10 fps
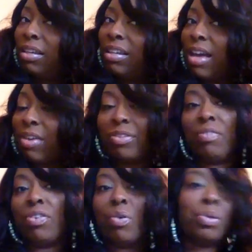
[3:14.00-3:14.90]
don't
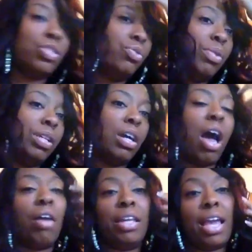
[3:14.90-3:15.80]
even know what you want to
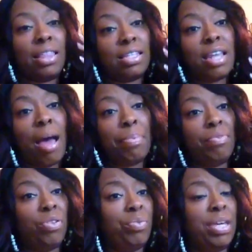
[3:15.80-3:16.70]
call it, at the top of
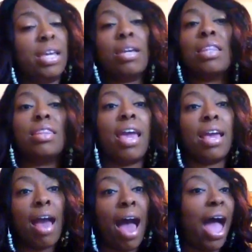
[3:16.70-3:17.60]
the wig that
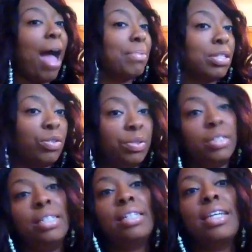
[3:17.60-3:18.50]
I
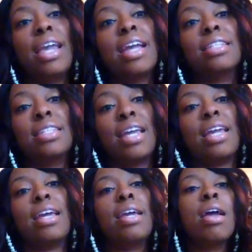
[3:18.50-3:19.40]
absolutely can't stand.
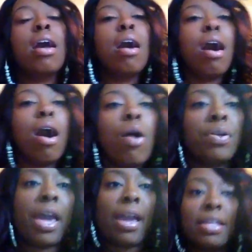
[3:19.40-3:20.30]

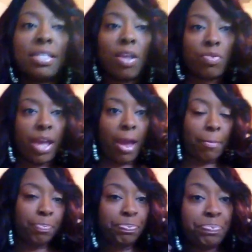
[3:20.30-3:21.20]
Okay, so now
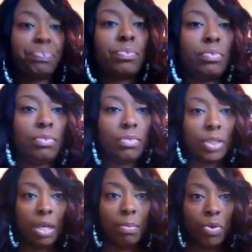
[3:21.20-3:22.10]

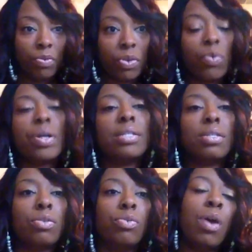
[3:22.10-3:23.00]
moving on
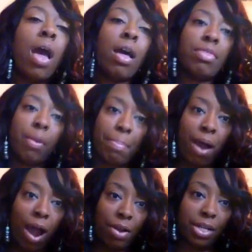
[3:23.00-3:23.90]
to the
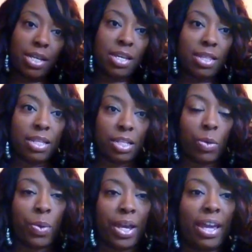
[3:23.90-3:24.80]
parting in this
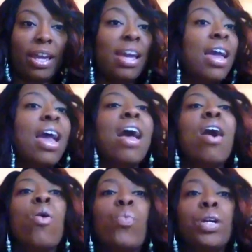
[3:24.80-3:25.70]
wig.
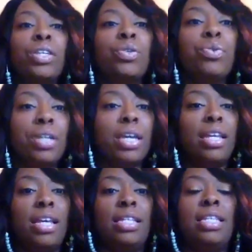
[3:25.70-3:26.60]
When you get
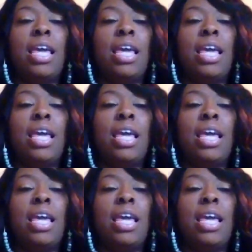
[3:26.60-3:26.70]
it,